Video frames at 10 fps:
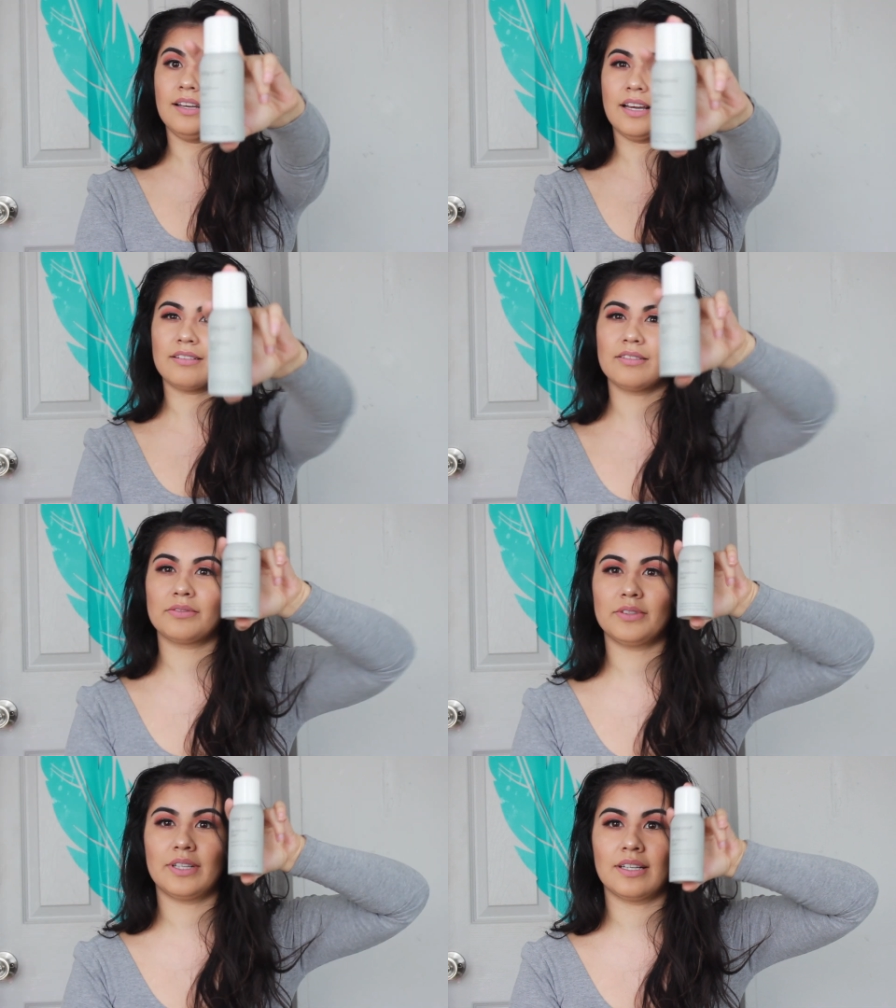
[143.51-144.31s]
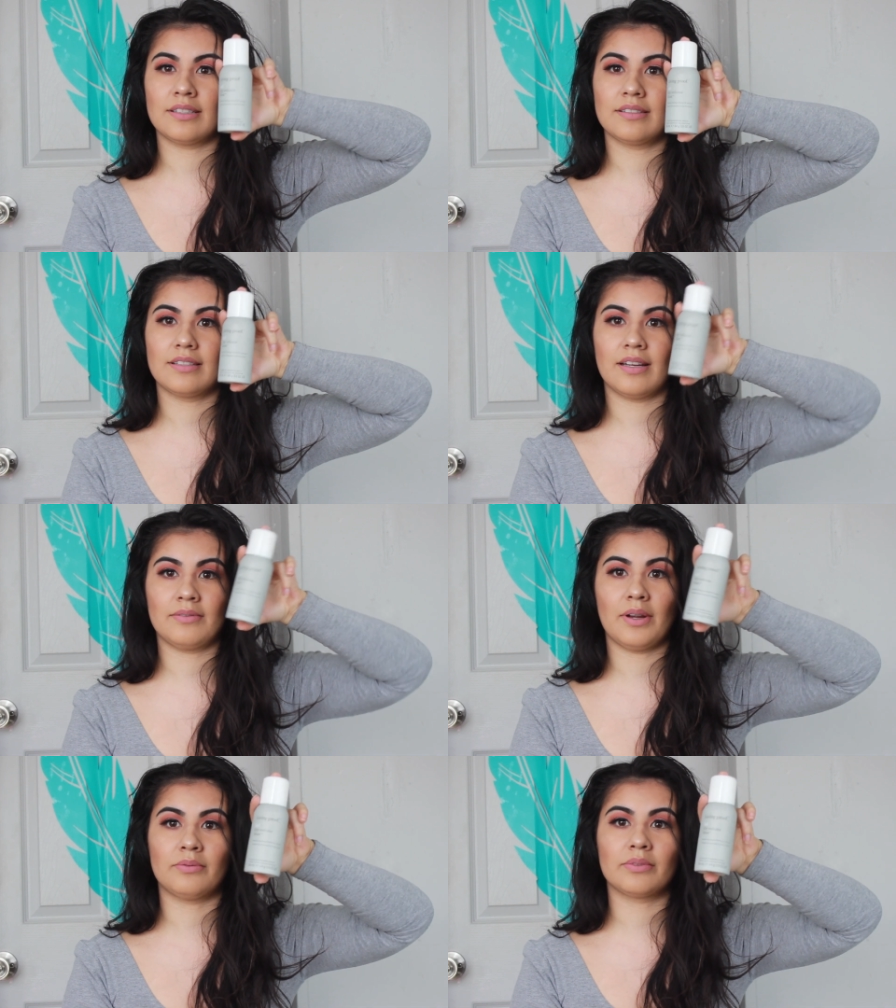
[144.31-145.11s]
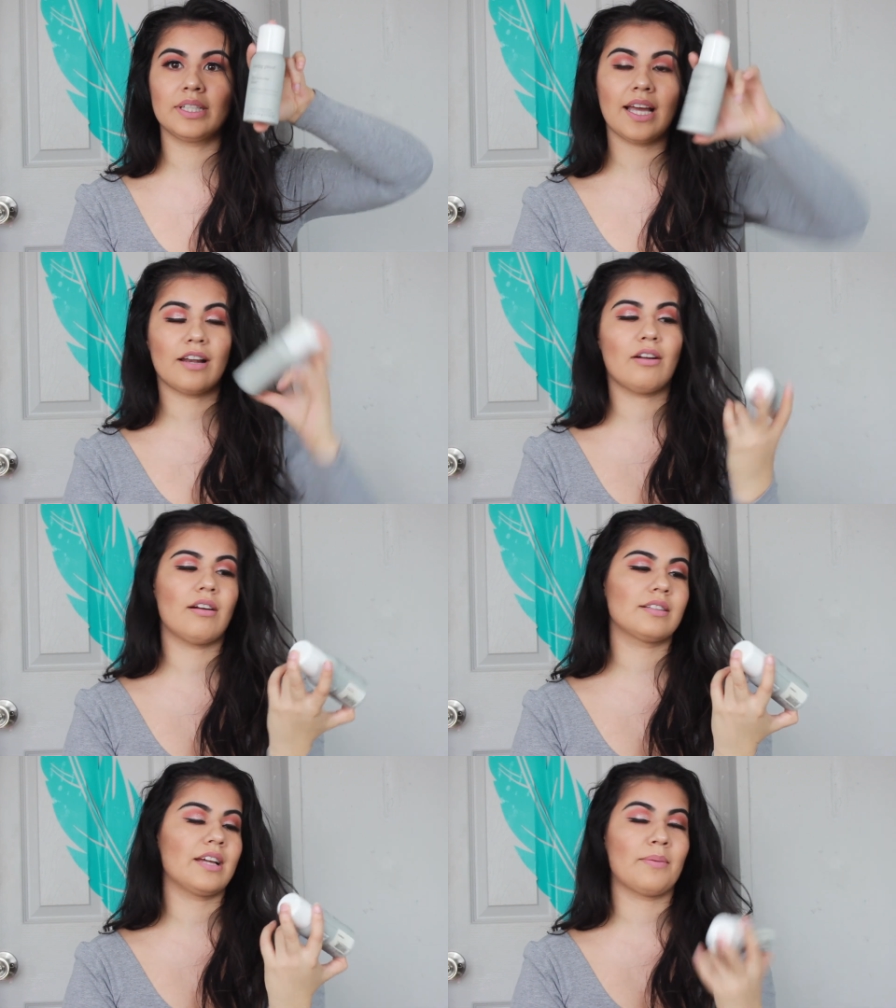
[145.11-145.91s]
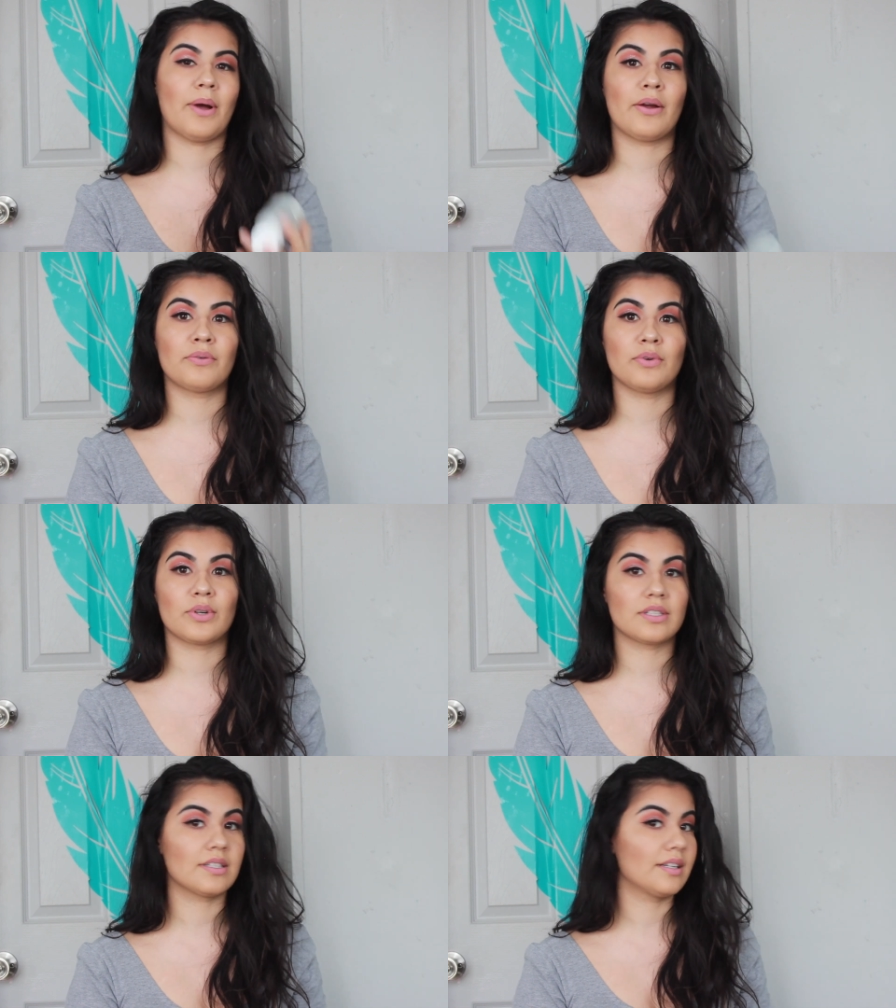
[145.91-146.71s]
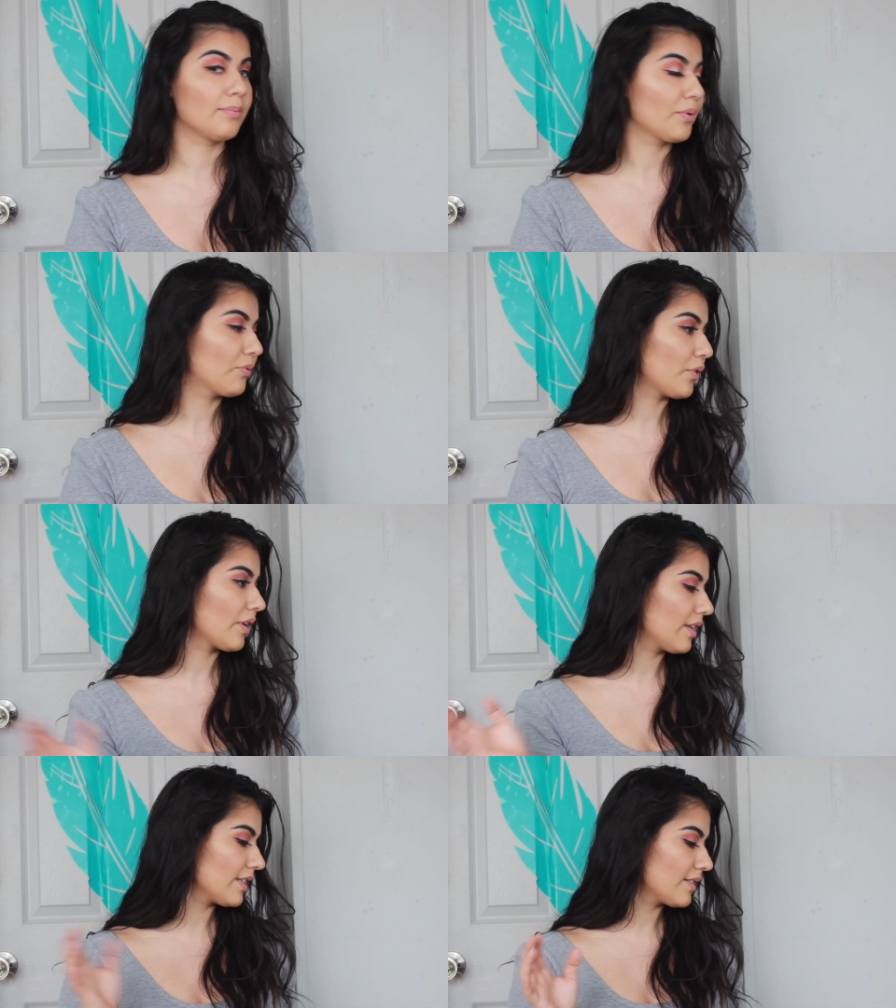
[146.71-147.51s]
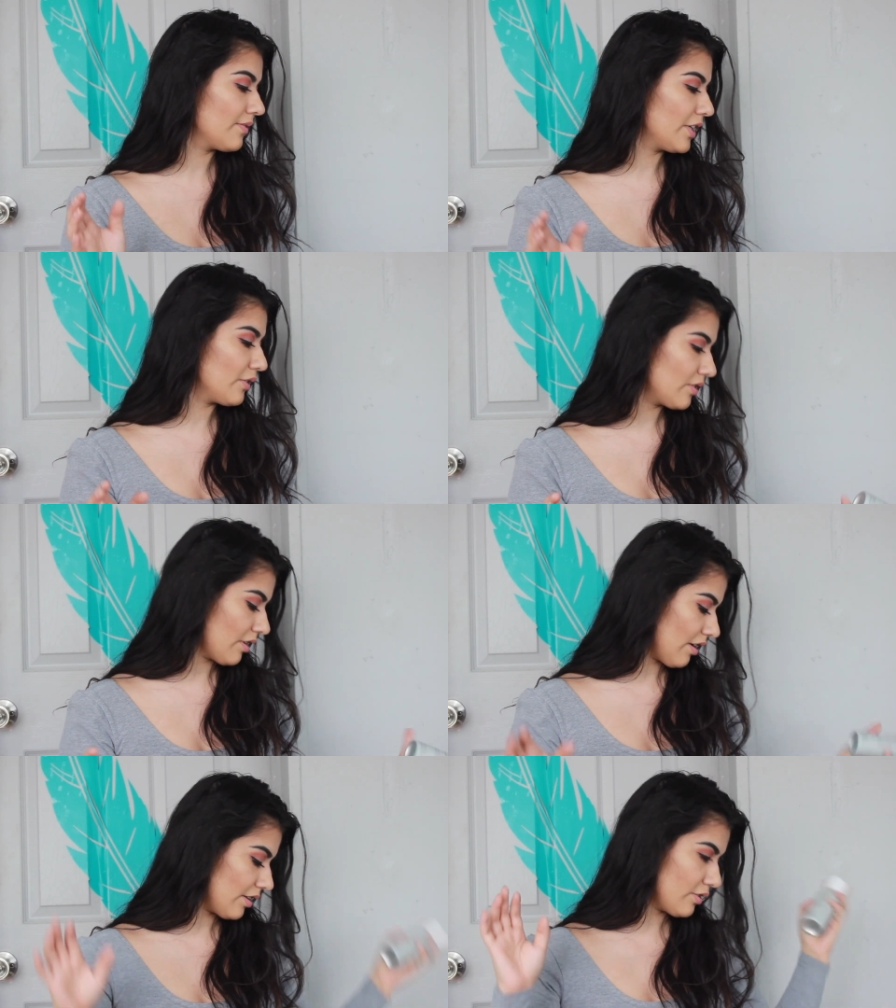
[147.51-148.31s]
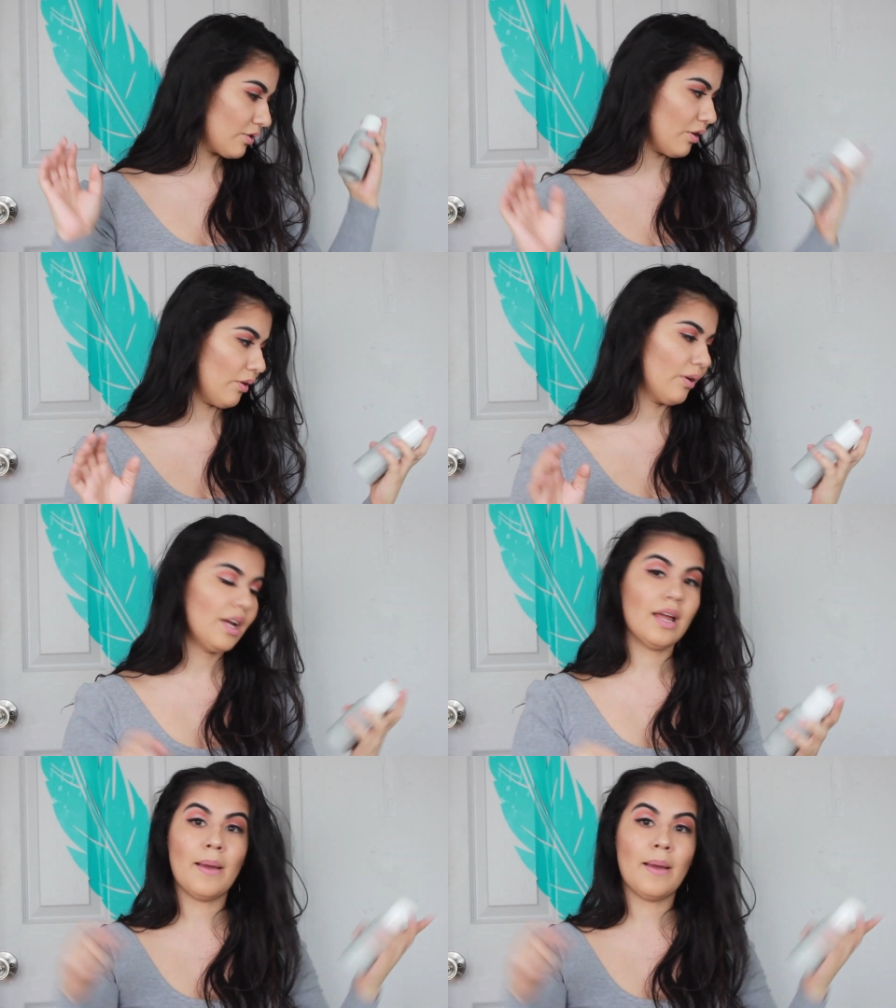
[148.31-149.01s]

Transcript: I don't know if you guys, I really had a hard time autofocusing before this video started, so,